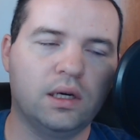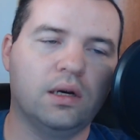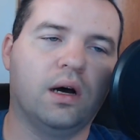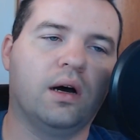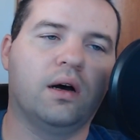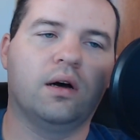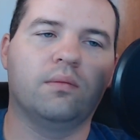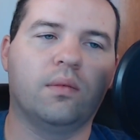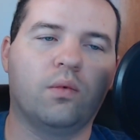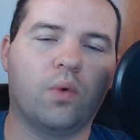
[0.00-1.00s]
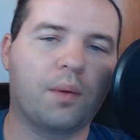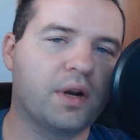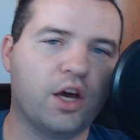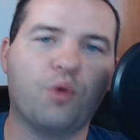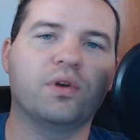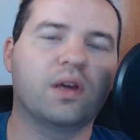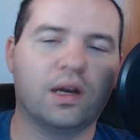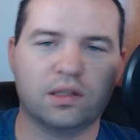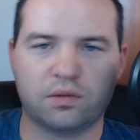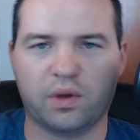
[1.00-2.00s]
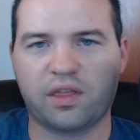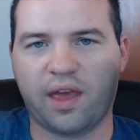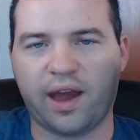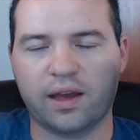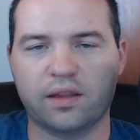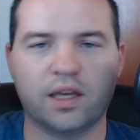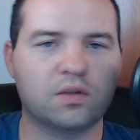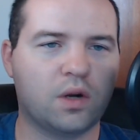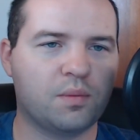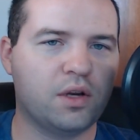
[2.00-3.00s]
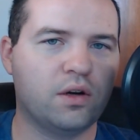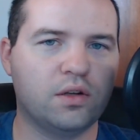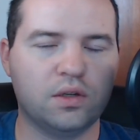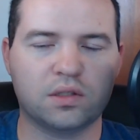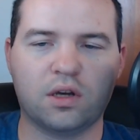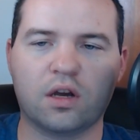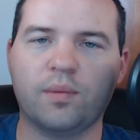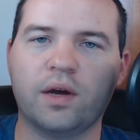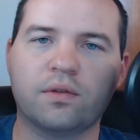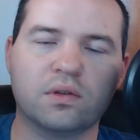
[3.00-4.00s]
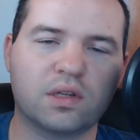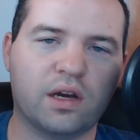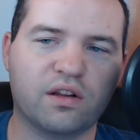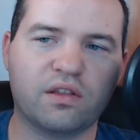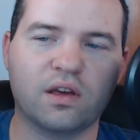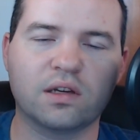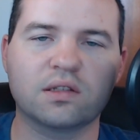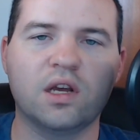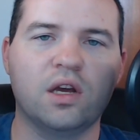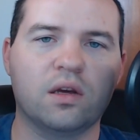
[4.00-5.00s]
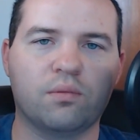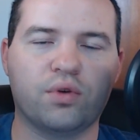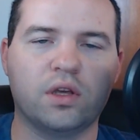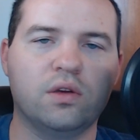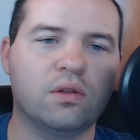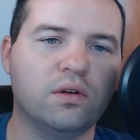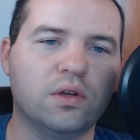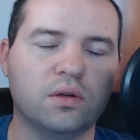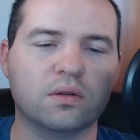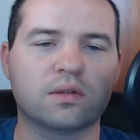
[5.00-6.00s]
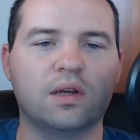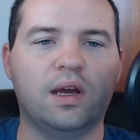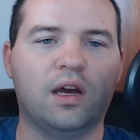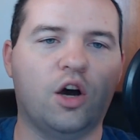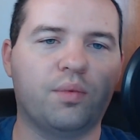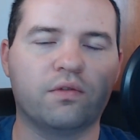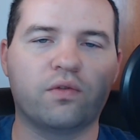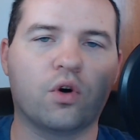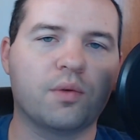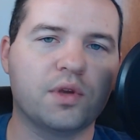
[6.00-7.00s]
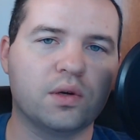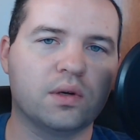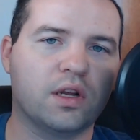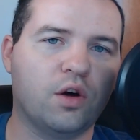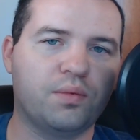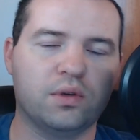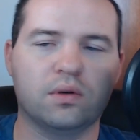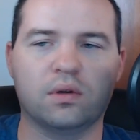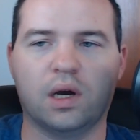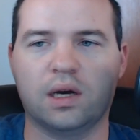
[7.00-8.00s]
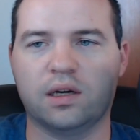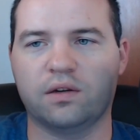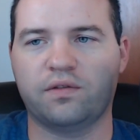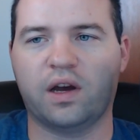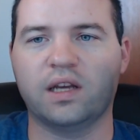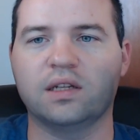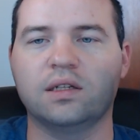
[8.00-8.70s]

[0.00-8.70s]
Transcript: Um, I'm going to help you guys with that. And that's what I'm here to do, is talk about those kind of things, bring you the news, help inform you, and help you uh, find